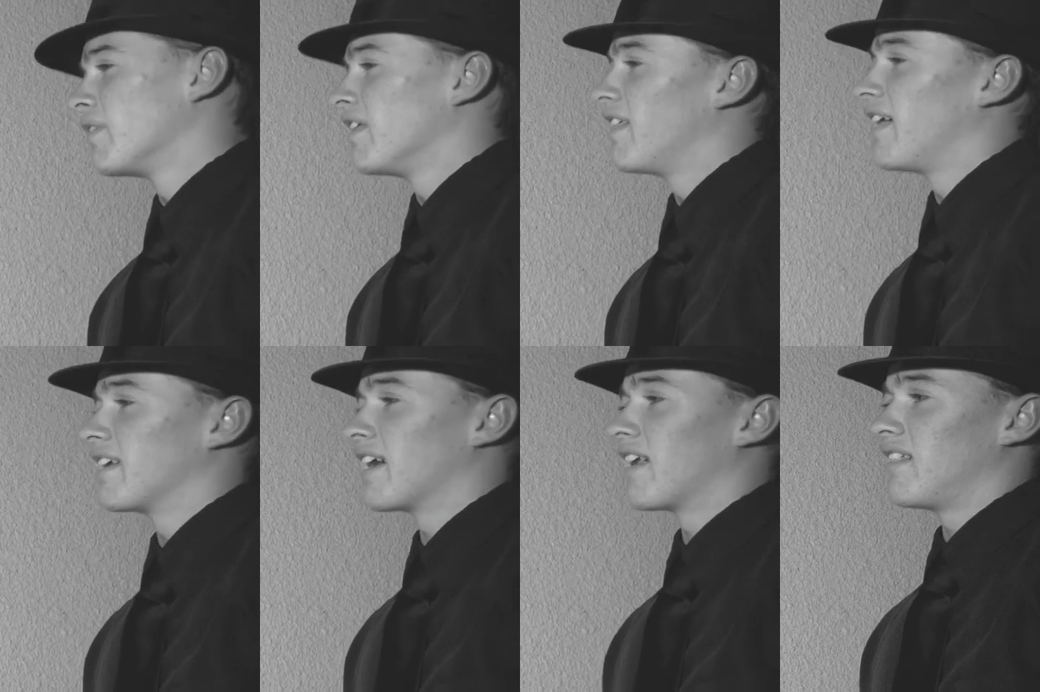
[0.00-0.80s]
Pretty
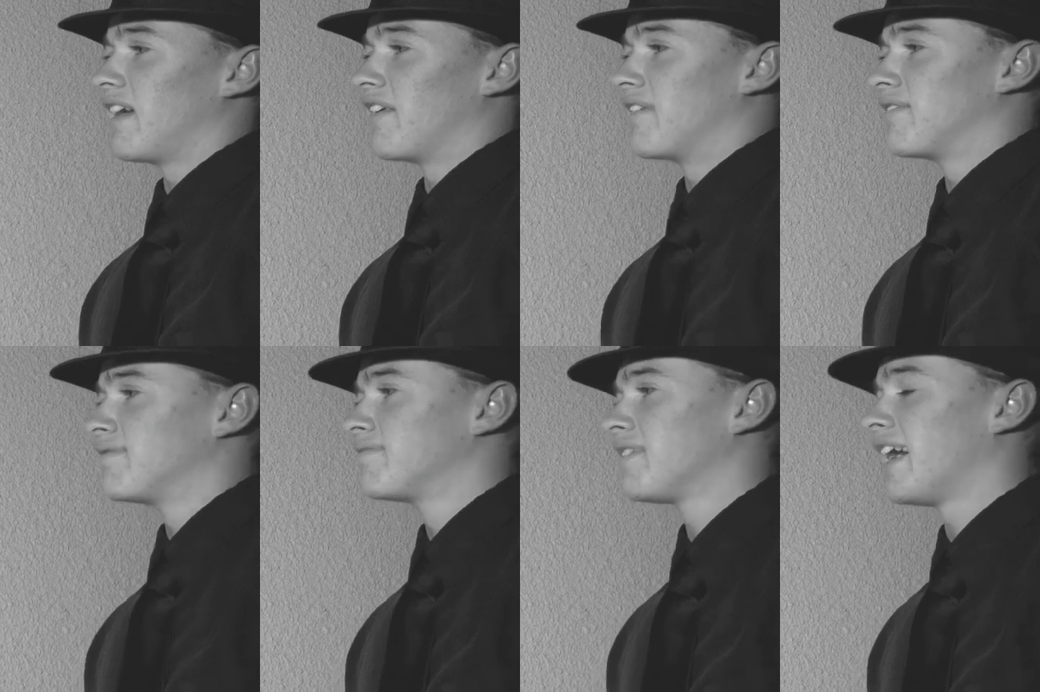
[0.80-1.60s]
lady got a letter.
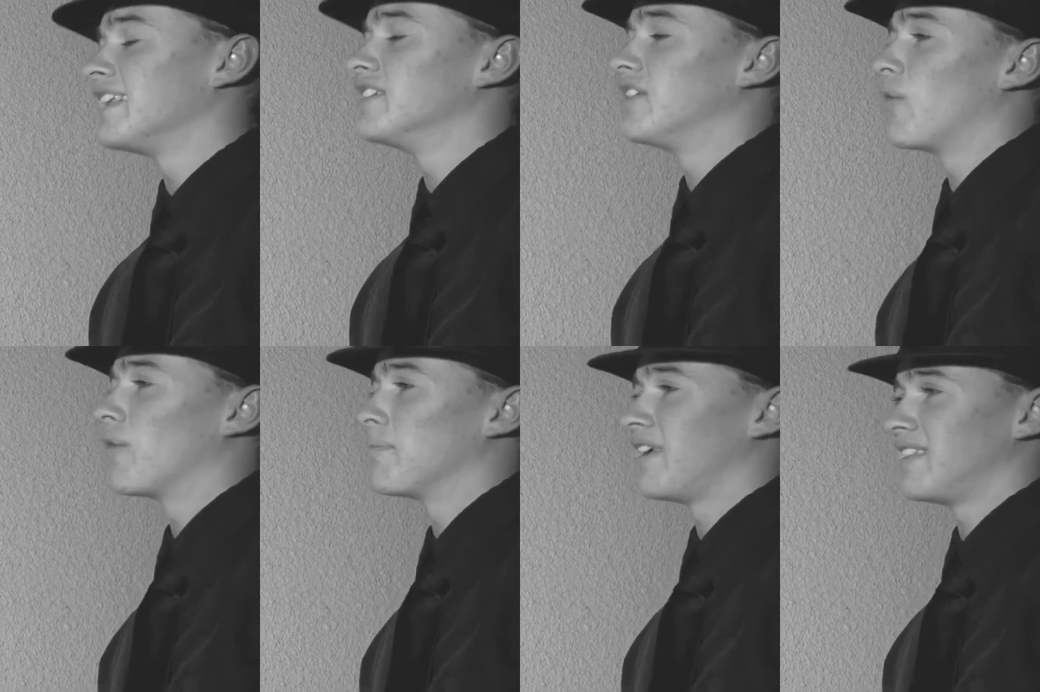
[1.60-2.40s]
I need to know
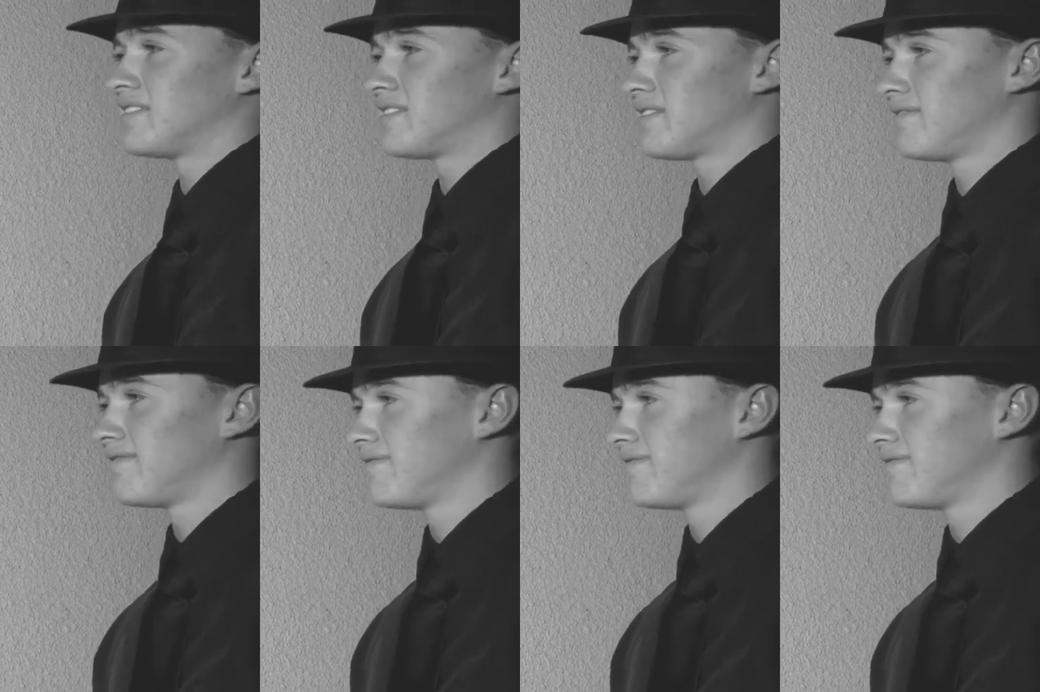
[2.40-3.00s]
what it means.